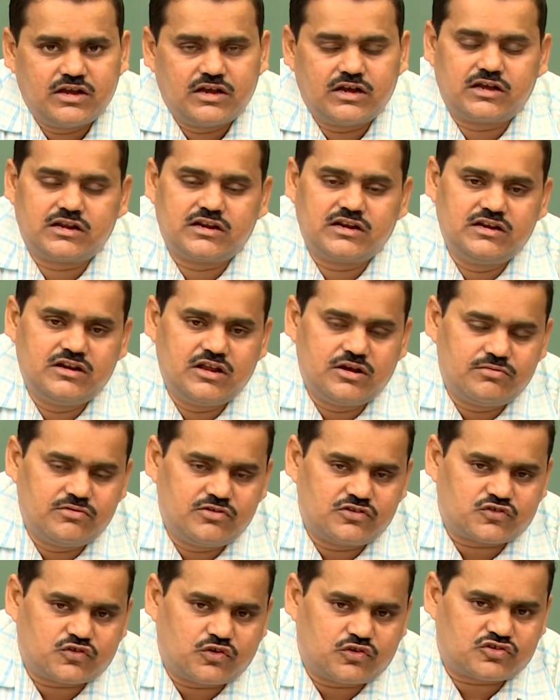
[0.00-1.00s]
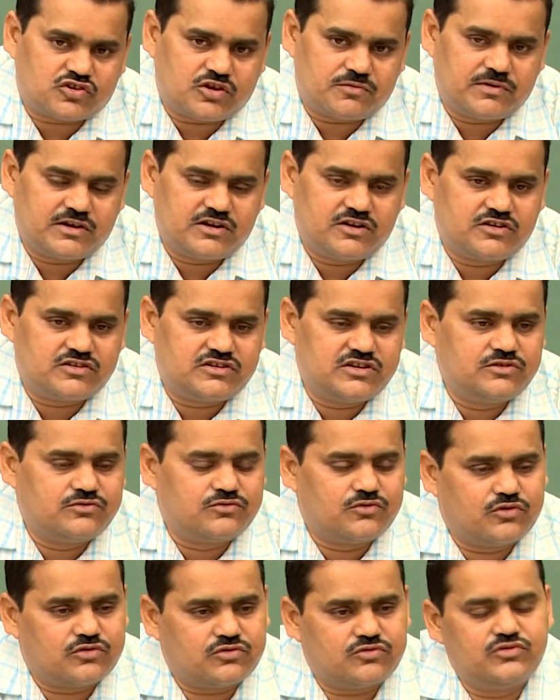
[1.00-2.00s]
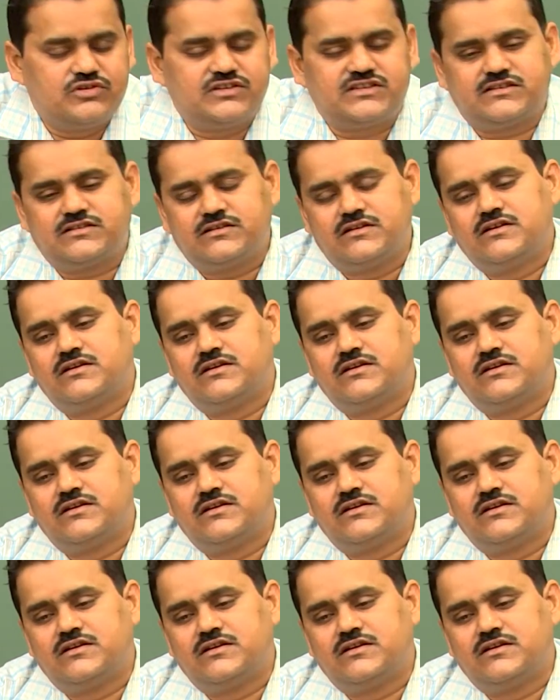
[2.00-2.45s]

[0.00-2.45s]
A renewable source of energy, which